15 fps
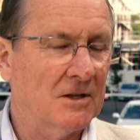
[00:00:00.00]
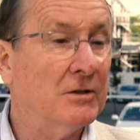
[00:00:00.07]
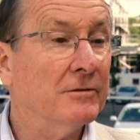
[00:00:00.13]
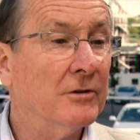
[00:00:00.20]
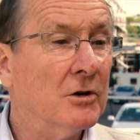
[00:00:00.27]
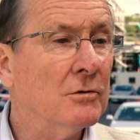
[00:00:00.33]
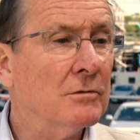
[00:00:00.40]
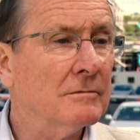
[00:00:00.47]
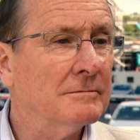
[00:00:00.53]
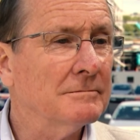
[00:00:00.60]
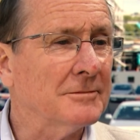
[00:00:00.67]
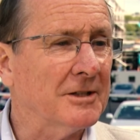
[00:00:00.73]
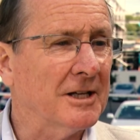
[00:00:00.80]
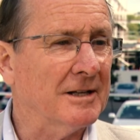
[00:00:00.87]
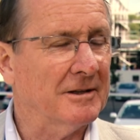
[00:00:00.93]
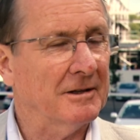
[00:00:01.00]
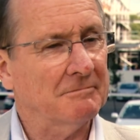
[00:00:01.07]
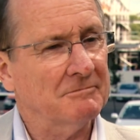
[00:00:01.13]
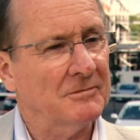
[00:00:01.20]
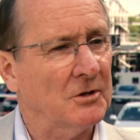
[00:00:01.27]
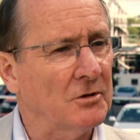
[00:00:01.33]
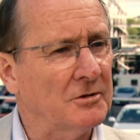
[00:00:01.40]
difficult, without
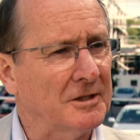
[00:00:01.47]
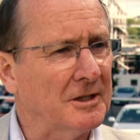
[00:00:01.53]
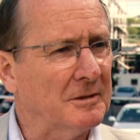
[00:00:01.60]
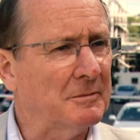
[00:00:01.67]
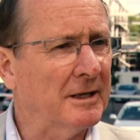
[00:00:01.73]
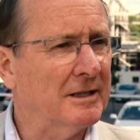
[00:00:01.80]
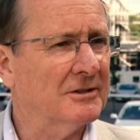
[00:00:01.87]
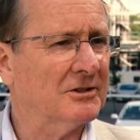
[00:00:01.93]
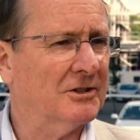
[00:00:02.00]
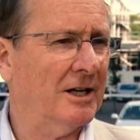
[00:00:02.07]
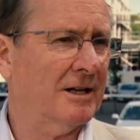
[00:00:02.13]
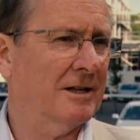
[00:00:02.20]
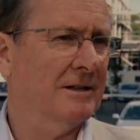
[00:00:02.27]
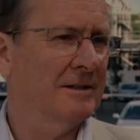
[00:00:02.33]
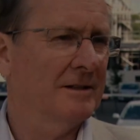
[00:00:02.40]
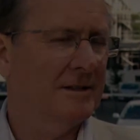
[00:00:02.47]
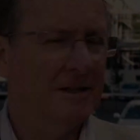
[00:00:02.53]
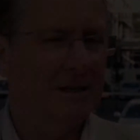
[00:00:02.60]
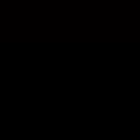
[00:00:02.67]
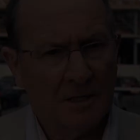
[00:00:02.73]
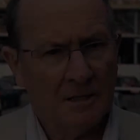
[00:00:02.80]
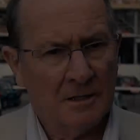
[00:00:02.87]
using the big stick.
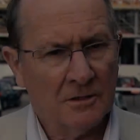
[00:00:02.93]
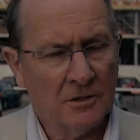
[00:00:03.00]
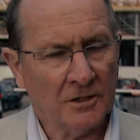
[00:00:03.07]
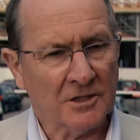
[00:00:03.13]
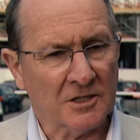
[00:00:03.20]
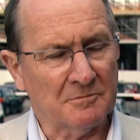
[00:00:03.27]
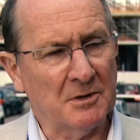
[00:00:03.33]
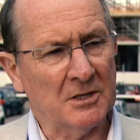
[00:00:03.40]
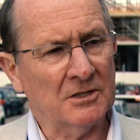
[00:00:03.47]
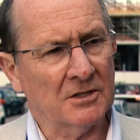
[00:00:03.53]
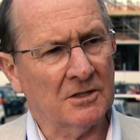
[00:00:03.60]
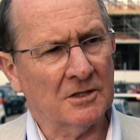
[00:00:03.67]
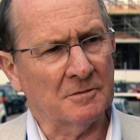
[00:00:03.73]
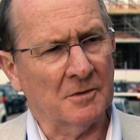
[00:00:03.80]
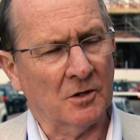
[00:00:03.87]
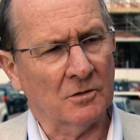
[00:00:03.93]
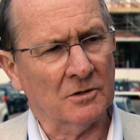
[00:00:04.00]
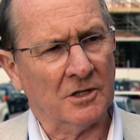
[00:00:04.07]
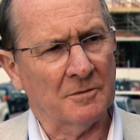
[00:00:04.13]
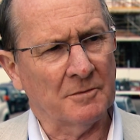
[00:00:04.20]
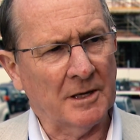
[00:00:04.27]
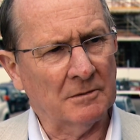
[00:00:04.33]
Not just businesses, but
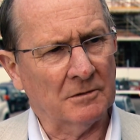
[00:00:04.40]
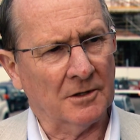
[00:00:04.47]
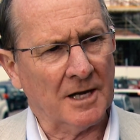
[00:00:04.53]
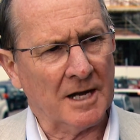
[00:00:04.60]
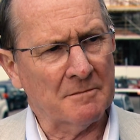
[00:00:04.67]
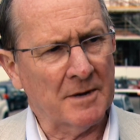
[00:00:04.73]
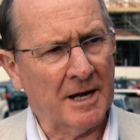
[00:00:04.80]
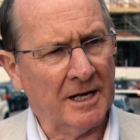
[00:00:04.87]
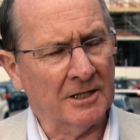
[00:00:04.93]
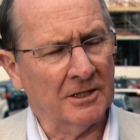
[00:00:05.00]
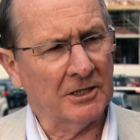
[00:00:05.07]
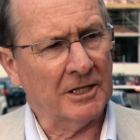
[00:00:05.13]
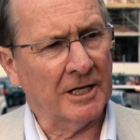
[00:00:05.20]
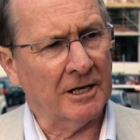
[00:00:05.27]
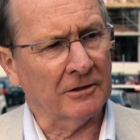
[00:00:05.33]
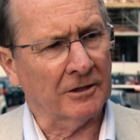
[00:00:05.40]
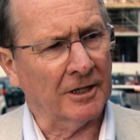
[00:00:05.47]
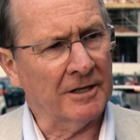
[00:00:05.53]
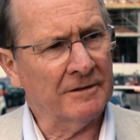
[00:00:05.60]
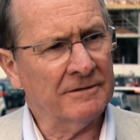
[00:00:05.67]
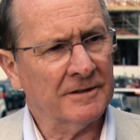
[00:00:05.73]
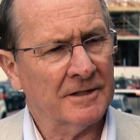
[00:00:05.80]
also people who come back into town and
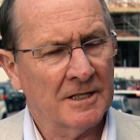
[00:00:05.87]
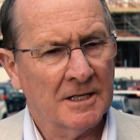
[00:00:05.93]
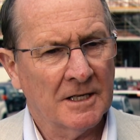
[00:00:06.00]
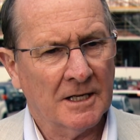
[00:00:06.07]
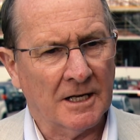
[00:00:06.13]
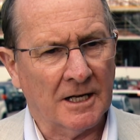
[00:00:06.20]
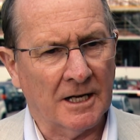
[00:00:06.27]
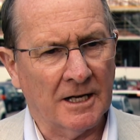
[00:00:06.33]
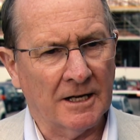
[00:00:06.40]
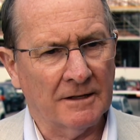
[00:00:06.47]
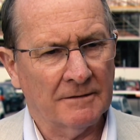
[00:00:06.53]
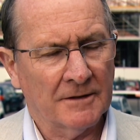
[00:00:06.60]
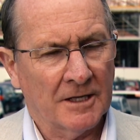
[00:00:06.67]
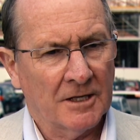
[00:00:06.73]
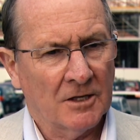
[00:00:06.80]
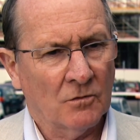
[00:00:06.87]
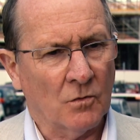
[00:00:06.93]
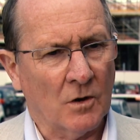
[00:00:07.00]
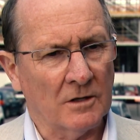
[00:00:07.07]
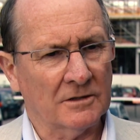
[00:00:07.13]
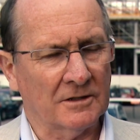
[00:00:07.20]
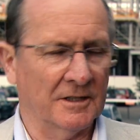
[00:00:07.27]
live.
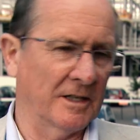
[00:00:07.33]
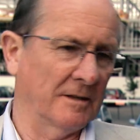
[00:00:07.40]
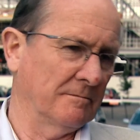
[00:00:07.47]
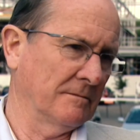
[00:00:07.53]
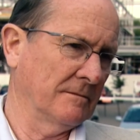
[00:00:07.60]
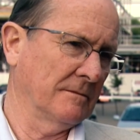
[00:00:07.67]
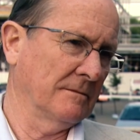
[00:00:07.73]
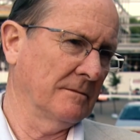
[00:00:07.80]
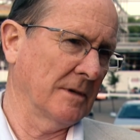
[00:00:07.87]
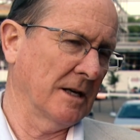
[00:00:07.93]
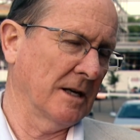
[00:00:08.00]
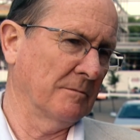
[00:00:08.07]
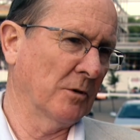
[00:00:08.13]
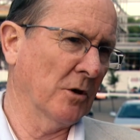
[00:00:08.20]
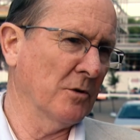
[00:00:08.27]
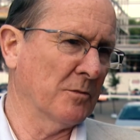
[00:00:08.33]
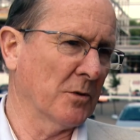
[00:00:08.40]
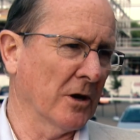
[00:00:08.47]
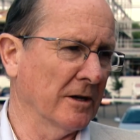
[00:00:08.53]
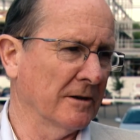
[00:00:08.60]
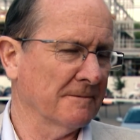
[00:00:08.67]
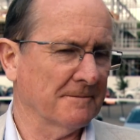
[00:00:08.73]
Whilst the
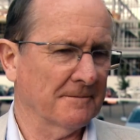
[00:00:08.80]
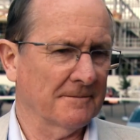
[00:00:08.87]
blueprint